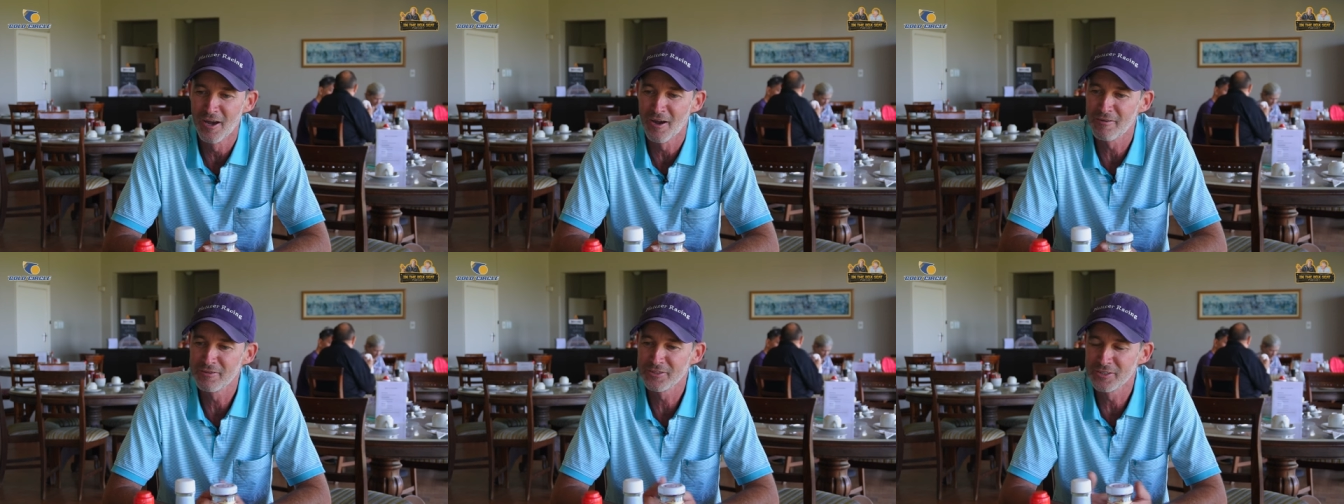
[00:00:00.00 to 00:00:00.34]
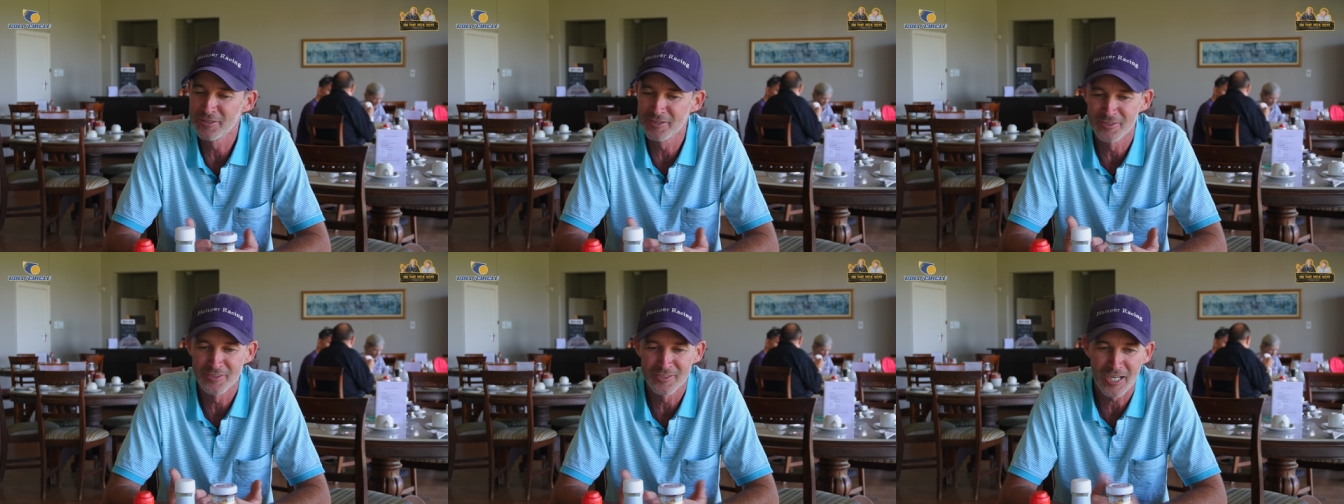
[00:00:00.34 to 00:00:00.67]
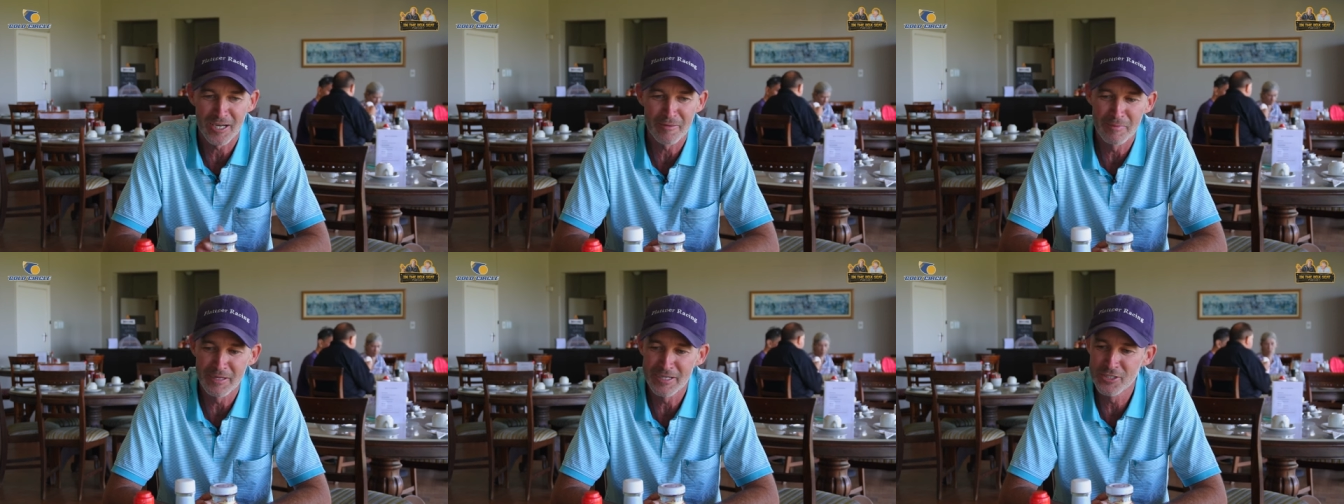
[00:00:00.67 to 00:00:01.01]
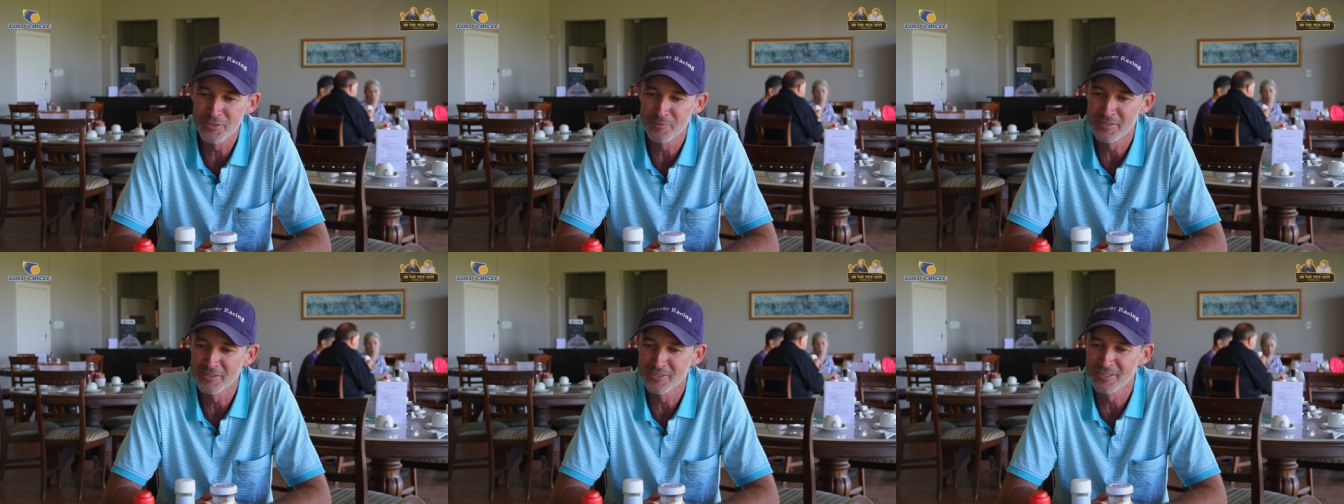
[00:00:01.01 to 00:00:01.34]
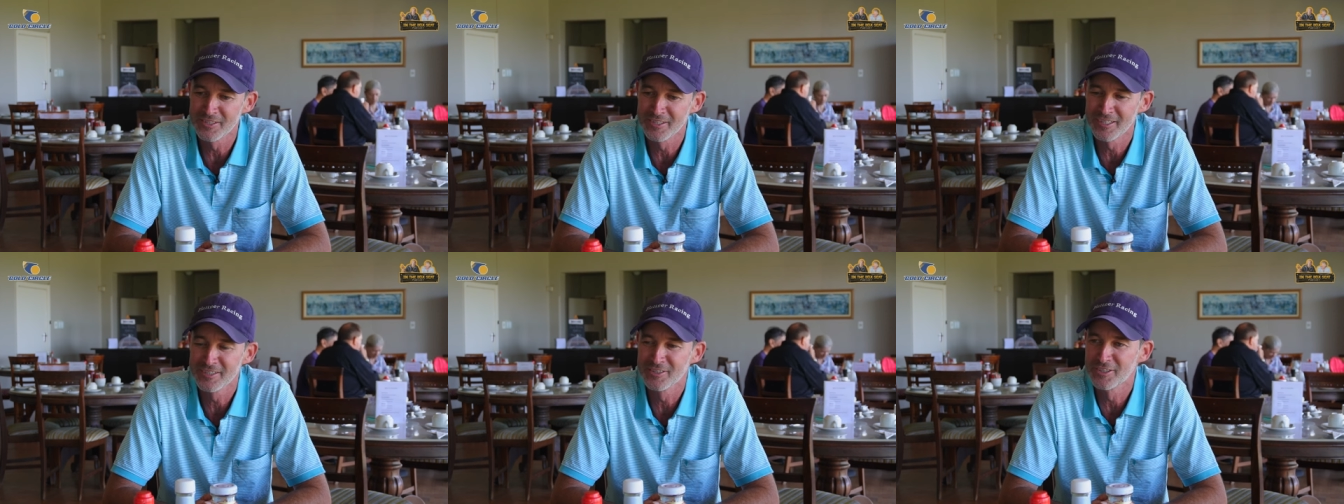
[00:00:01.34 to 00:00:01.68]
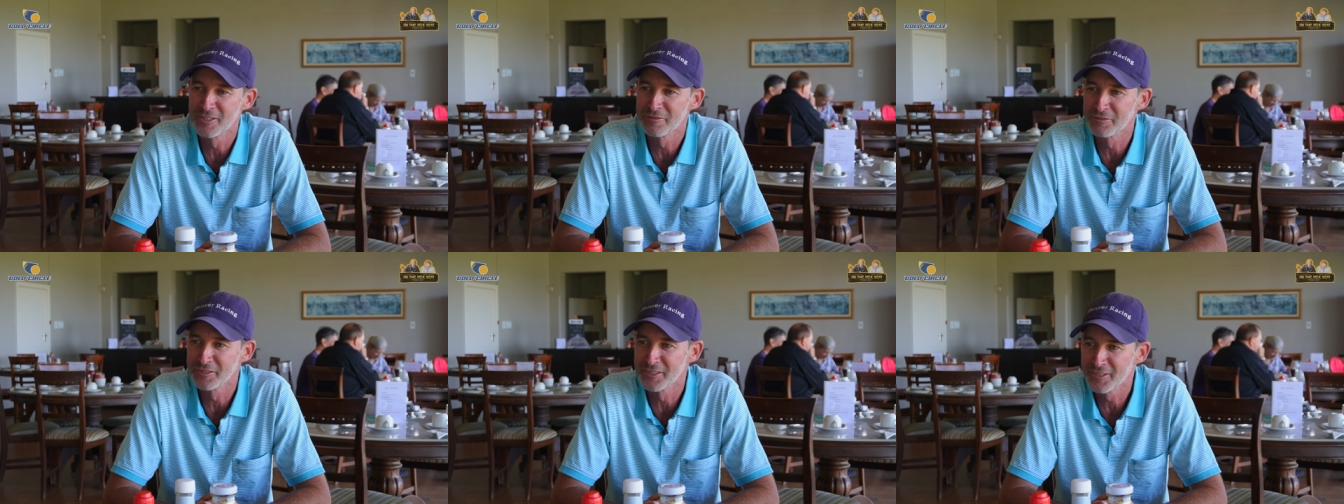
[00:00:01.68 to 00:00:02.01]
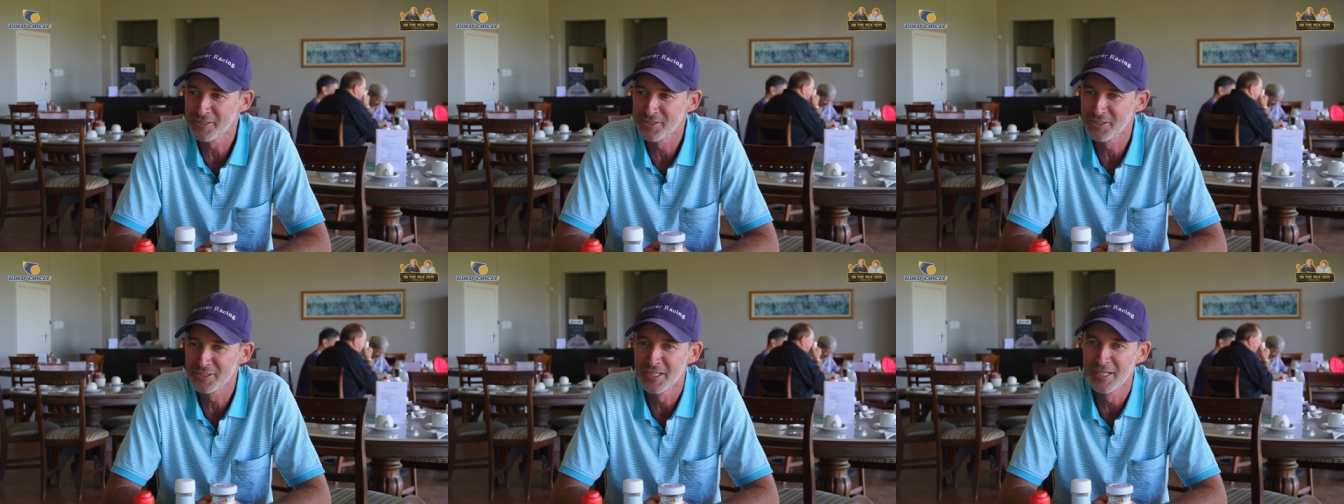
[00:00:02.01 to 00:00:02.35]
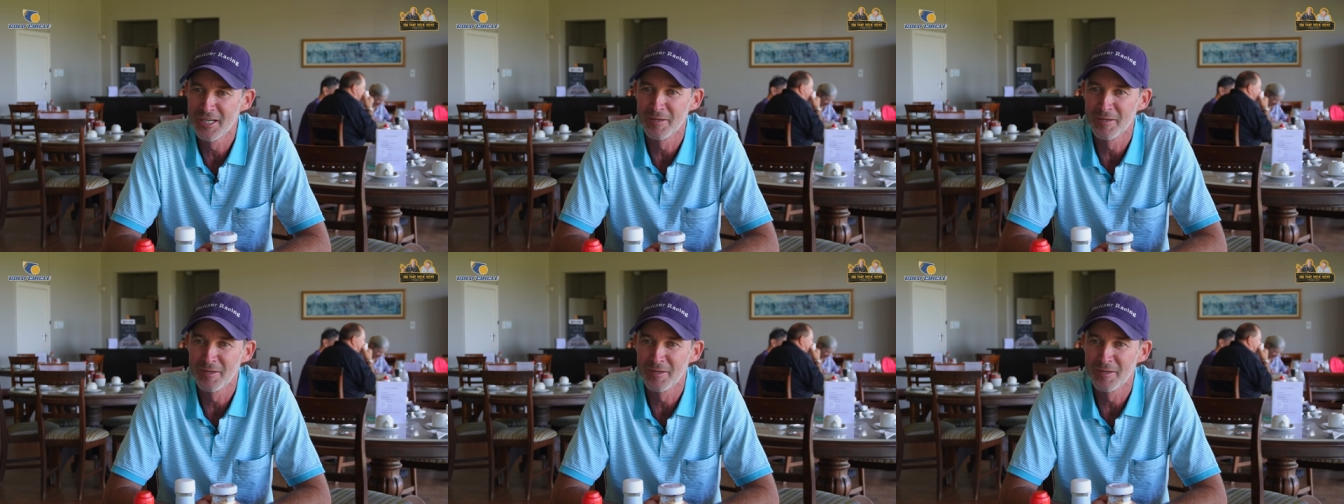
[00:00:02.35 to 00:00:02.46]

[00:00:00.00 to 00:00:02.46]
obviously, time management is, is difficult.